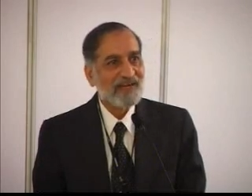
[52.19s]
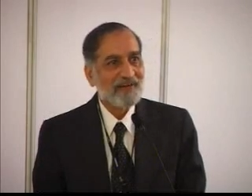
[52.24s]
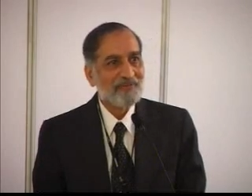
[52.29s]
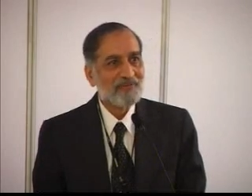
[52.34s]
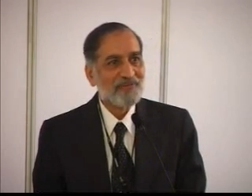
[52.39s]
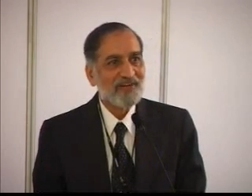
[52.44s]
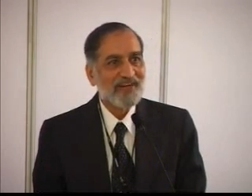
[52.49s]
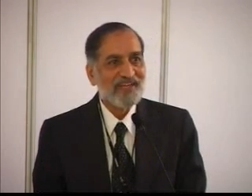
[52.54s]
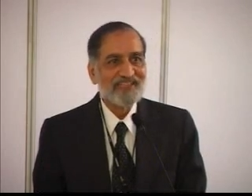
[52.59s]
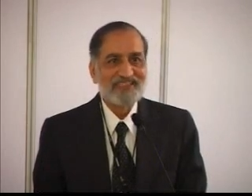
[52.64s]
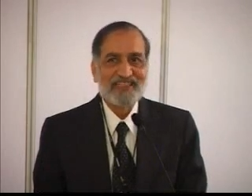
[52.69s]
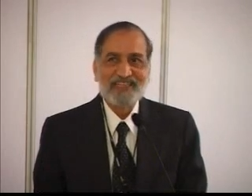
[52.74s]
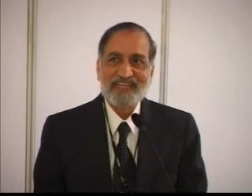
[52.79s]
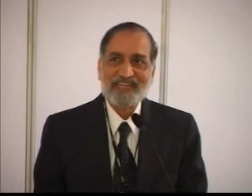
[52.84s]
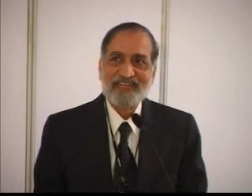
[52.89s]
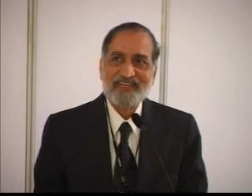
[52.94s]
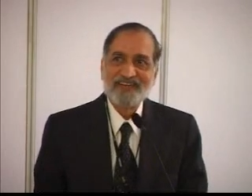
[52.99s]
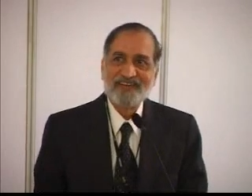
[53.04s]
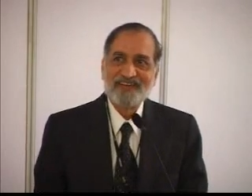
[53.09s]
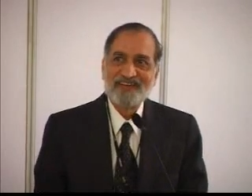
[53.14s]
Ramudurai,
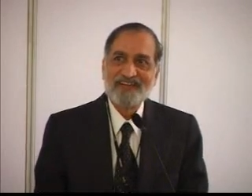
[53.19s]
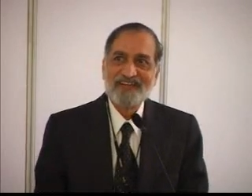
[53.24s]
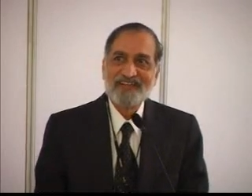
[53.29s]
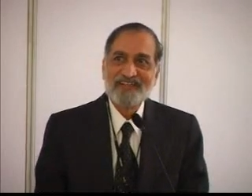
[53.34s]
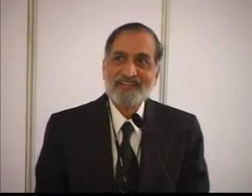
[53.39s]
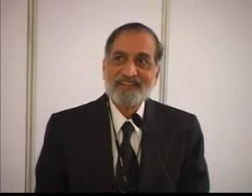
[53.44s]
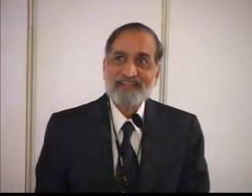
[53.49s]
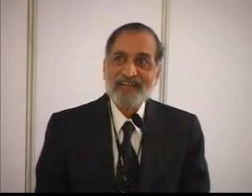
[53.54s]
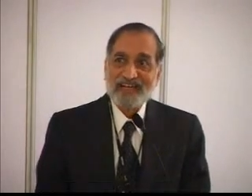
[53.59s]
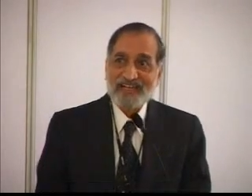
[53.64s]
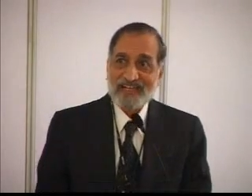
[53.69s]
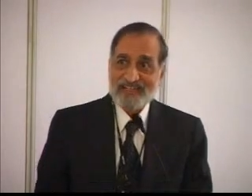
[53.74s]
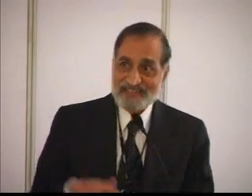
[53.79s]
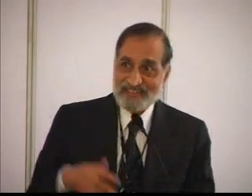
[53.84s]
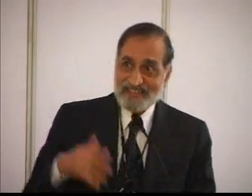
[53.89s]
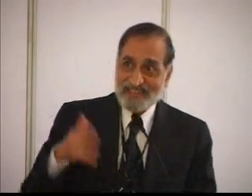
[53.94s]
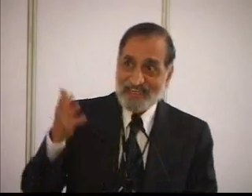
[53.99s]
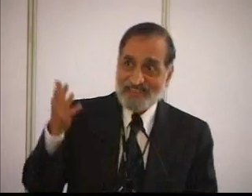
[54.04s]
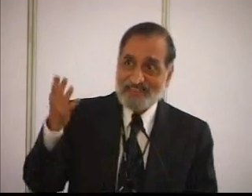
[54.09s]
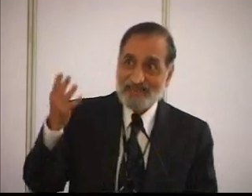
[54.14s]
sitting here, and I
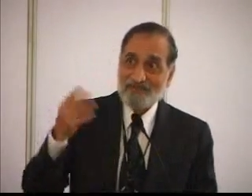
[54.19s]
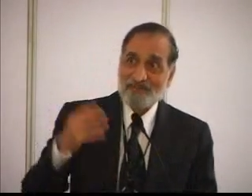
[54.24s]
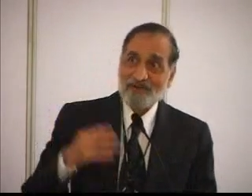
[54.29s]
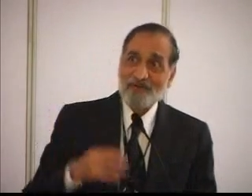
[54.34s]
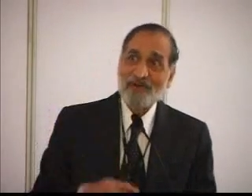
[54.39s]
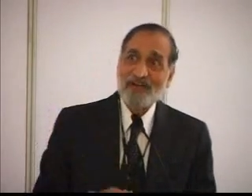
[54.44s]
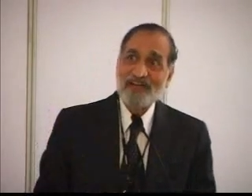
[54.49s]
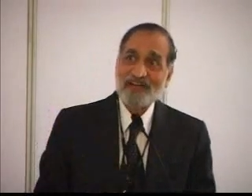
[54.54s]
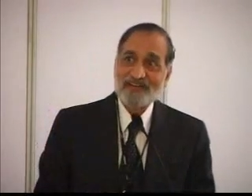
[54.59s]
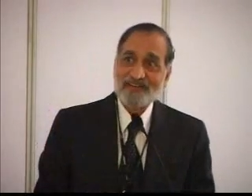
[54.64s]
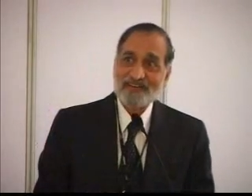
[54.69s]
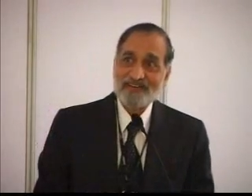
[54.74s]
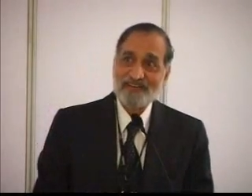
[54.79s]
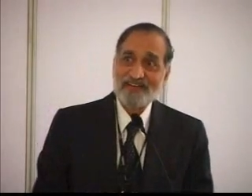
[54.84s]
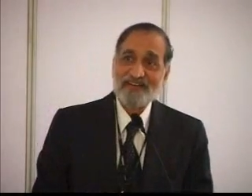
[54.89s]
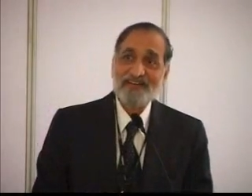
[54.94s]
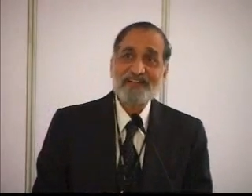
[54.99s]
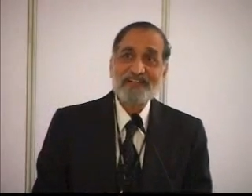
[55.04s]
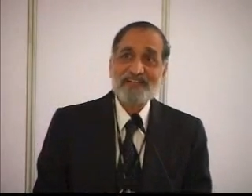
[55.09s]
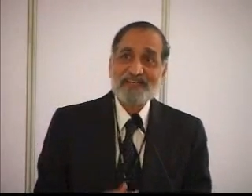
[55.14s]
see Rajiv Pawar
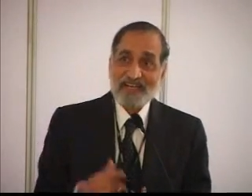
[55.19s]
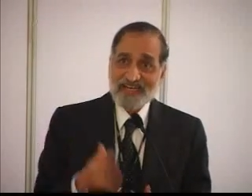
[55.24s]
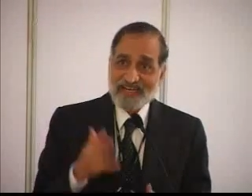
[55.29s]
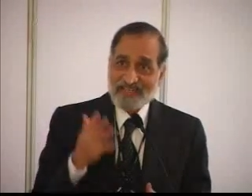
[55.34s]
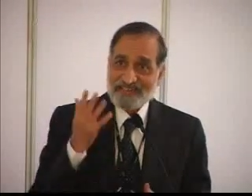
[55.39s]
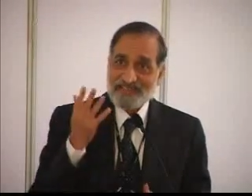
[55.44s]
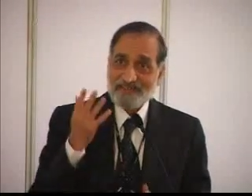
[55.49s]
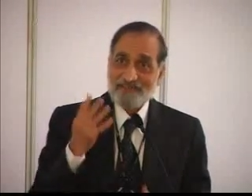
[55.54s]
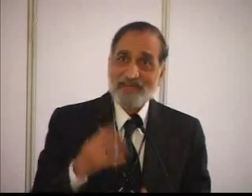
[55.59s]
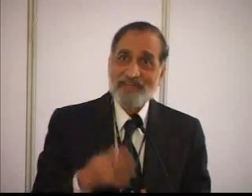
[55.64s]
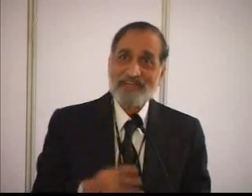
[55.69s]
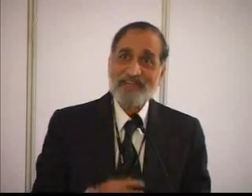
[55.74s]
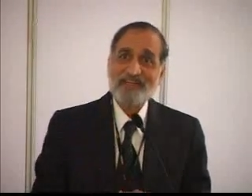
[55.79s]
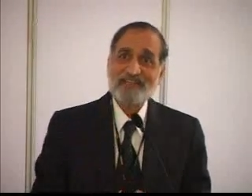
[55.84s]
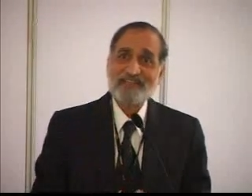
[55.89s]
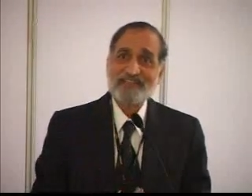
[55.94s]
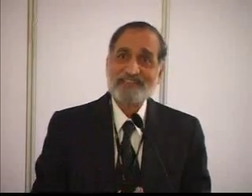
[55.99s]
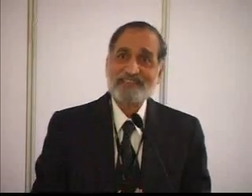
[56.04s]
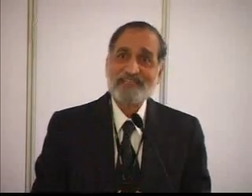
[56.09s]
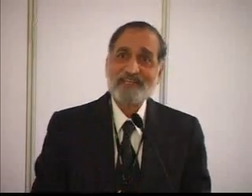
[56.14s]
here, and I see many
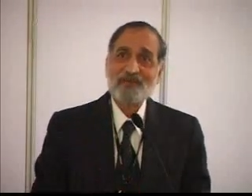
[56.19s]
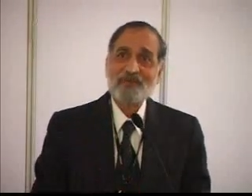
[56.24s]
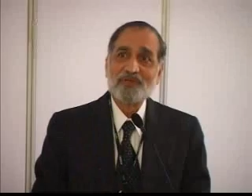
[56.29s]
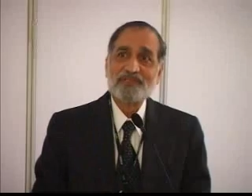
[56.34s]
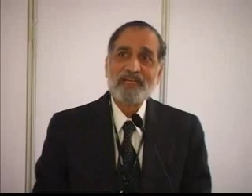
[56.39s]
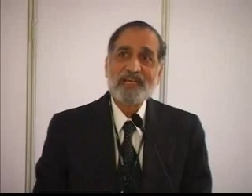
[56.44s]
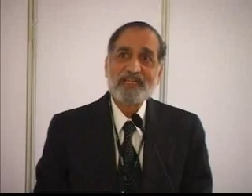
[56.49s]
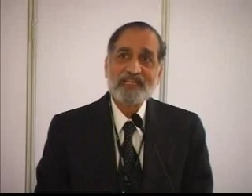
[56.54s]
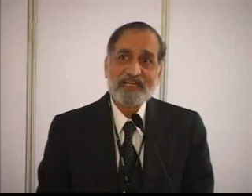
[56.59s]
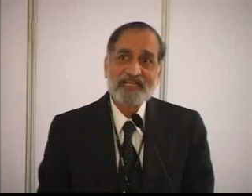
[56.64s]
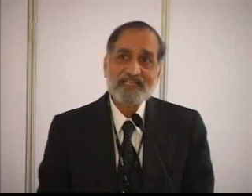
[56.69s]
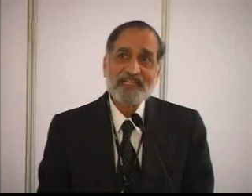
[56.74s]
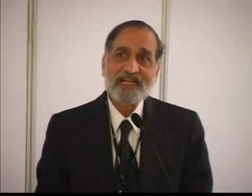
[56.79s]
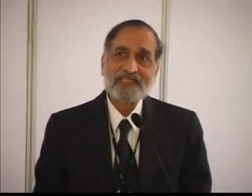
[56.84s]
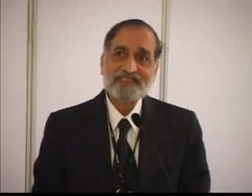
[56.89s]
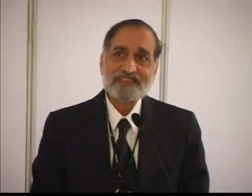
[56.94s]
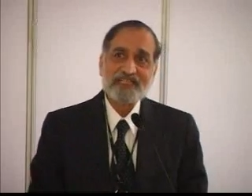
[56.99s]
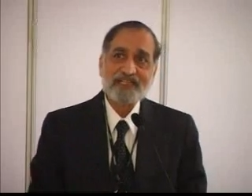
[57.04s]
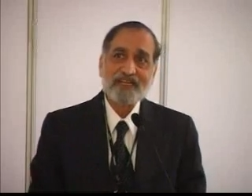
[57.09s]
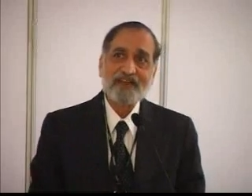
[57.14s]
other CEOs, I think
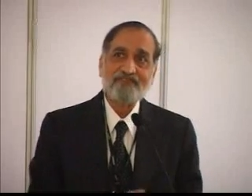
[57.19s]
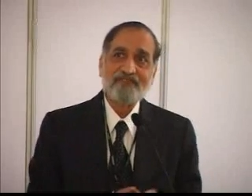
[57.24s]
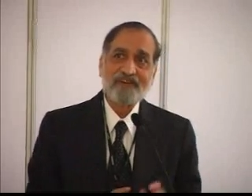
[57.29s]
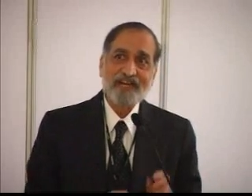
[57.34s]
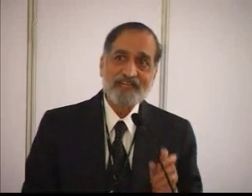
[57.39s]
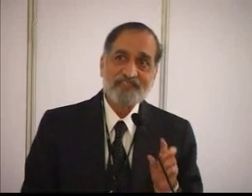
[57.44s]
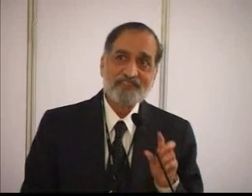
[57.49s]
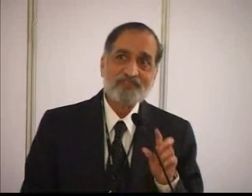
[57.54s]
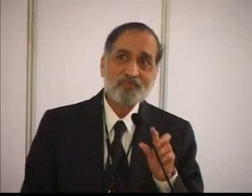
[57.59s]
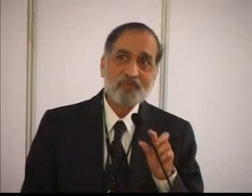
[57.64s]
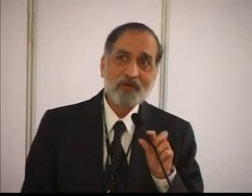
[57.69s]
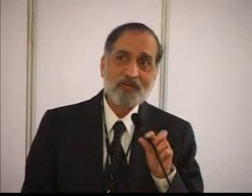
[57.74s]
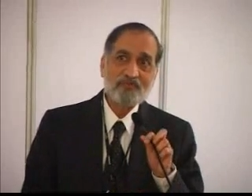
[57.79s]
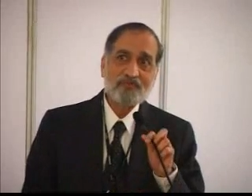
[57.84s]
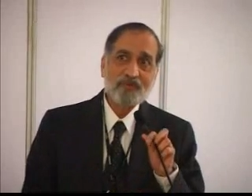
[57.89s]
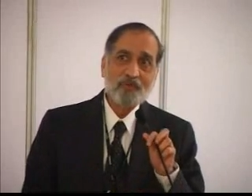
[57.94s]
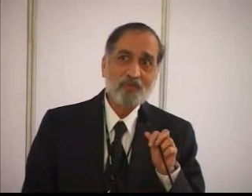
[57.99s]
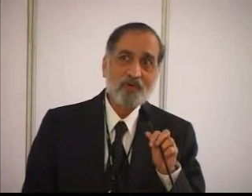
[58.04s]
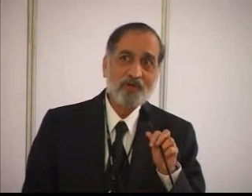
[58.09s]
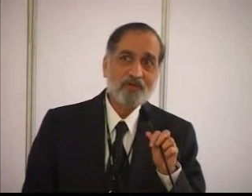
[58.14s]
that signifies what
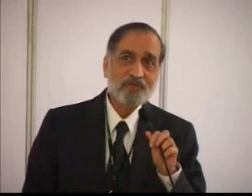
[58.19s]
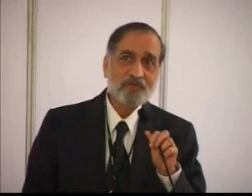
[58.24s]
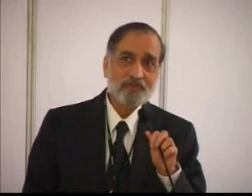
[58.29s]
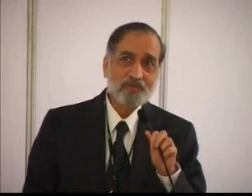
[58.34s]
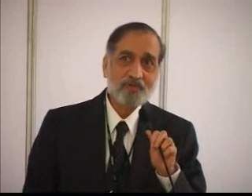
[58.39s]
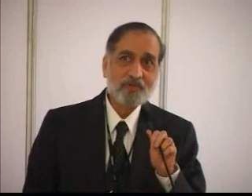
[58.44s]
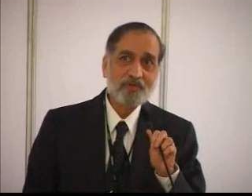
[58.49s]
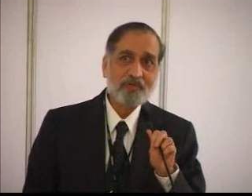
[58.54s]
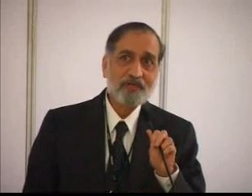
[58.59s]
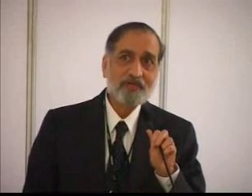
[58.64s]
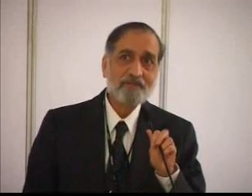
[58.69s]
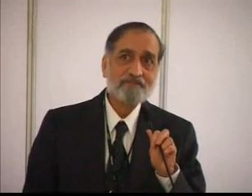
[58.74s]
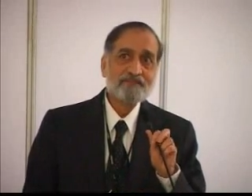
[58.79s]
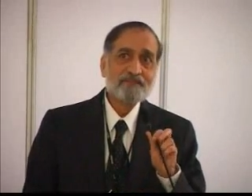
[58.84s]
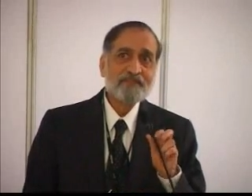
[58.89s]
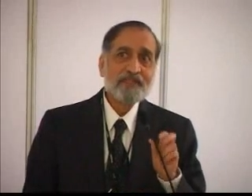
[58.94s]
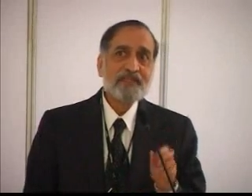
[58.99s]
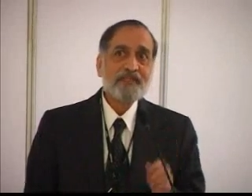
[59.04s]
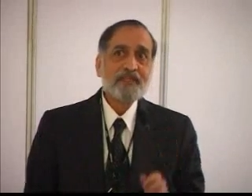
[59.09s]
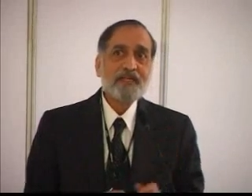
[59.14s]
we want to do here.
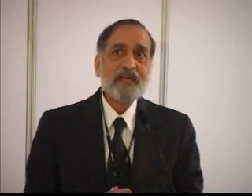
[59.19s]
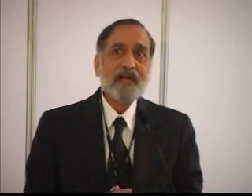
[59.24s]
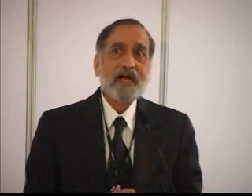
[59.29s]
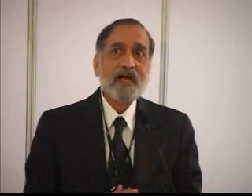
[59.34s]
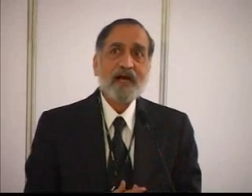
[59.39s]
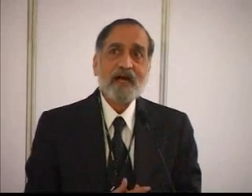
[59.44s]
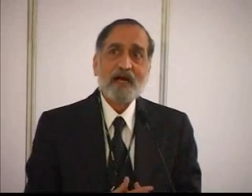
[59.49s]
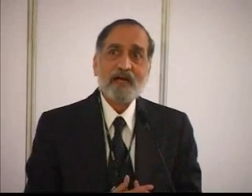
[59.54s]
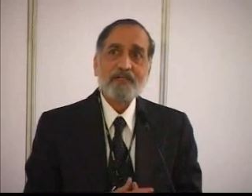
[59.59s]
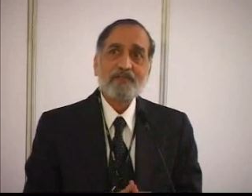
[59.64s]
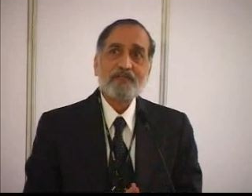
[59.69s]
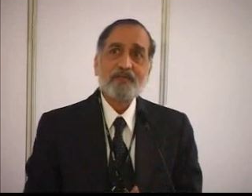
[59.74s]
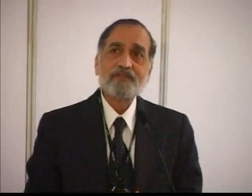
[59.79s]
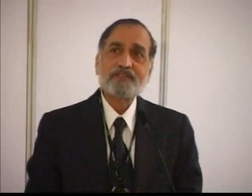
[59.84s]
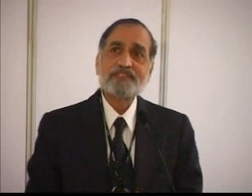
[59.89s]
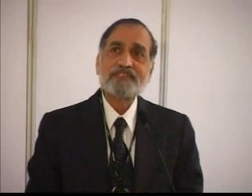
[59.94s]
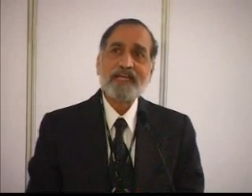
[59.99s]
Dr.